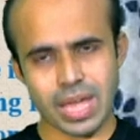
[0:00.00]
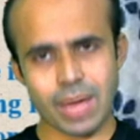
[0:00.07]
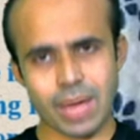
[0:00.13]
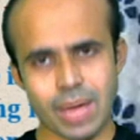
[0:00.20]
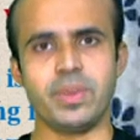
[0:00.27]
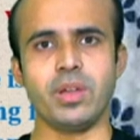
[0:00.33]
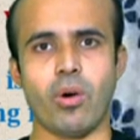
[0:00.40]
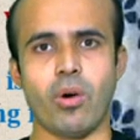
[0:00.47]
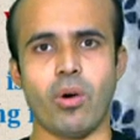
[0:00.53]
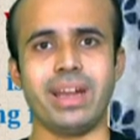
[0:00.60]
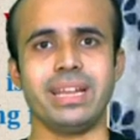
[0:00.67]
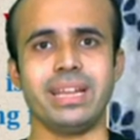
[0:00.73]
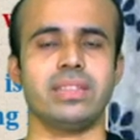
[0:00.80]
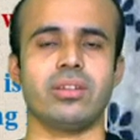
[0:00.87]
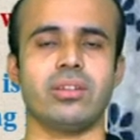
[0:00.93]
everywhere
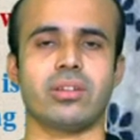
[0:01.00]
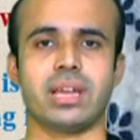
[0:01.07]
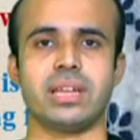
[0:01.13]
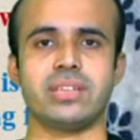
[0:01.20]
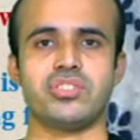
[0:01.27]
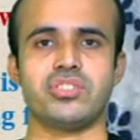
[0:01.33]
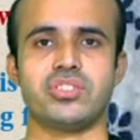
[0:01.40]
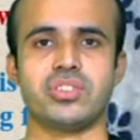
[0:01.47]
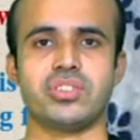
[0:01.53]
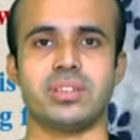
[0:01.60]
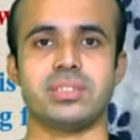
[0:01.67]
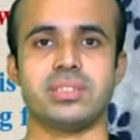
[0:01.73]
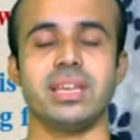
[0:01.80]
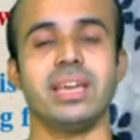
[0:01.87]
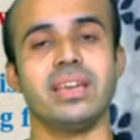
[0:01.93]
in the
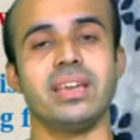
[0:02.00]
organizations